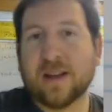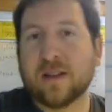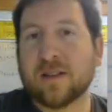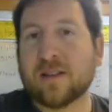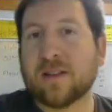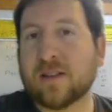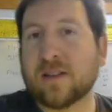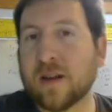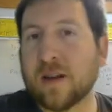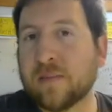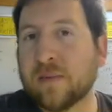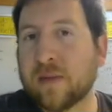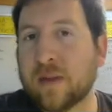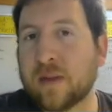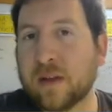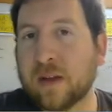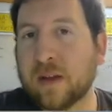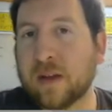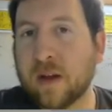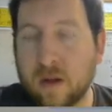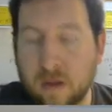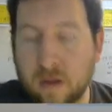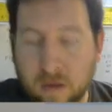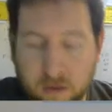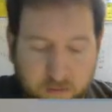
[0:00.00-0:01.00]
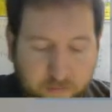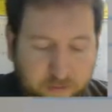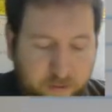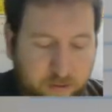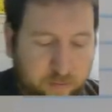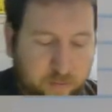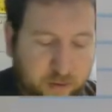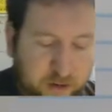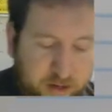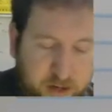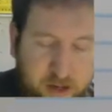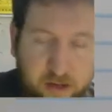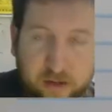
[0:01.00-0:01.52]
something over
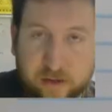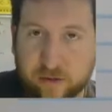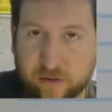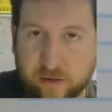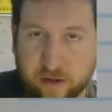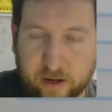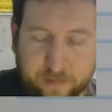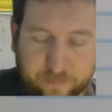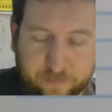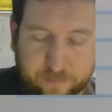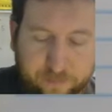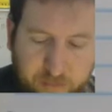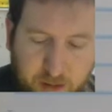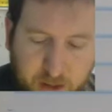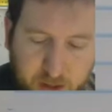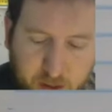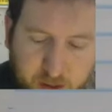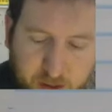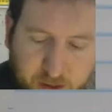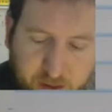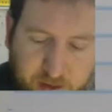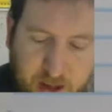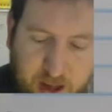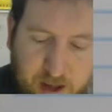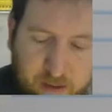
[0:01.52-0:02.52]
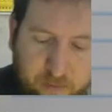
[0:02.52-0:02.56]
100? Okay,